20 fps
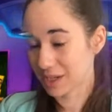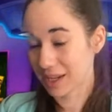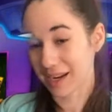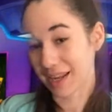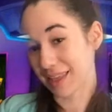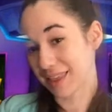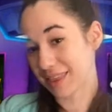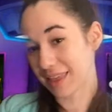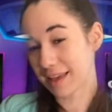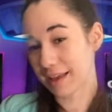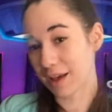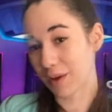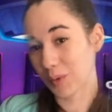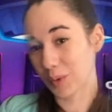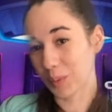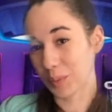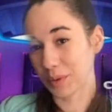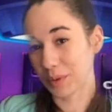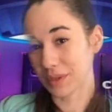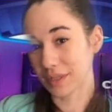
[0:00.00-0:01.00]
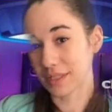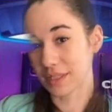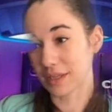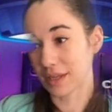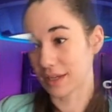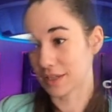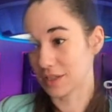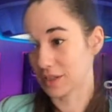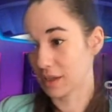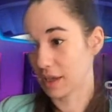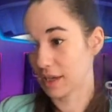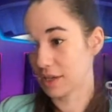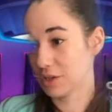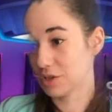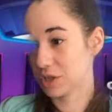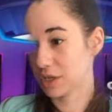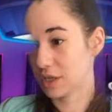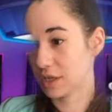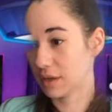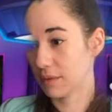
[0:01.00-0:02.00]
And I think I will put this in
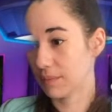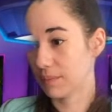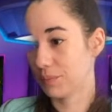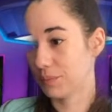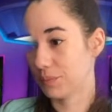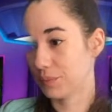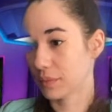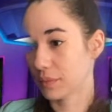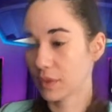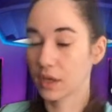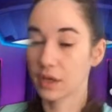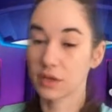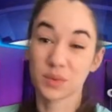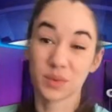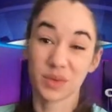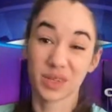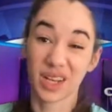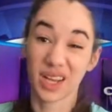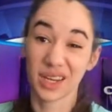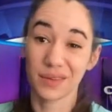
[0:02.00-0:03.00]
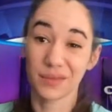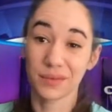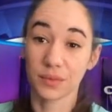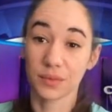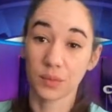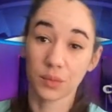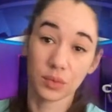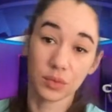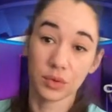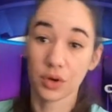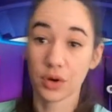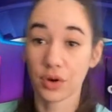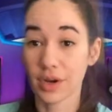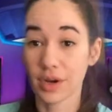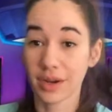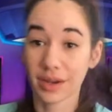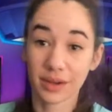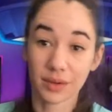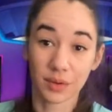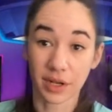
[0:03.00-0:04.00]
education because we're kind of
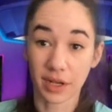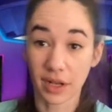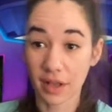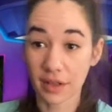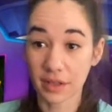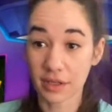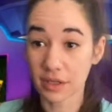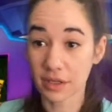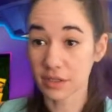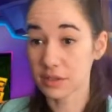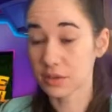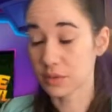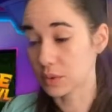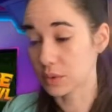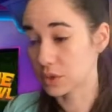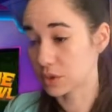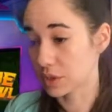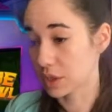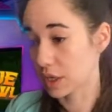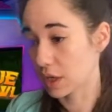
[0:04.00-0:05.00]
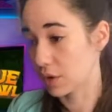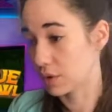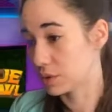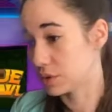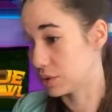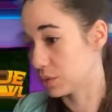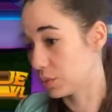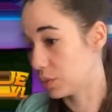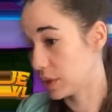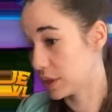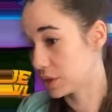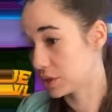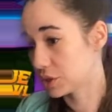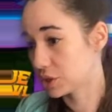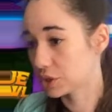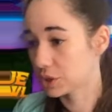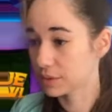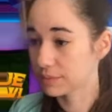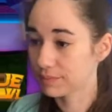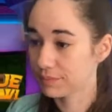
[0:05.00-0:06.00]
learning what colors, which they go to
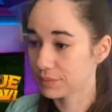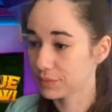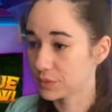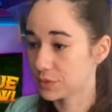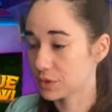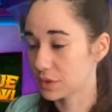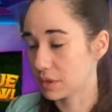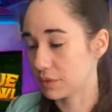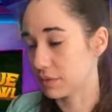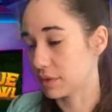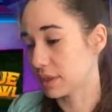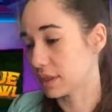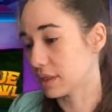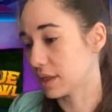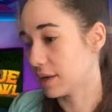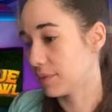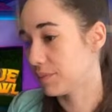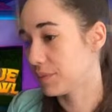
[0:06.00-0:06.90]
which, stuff like that.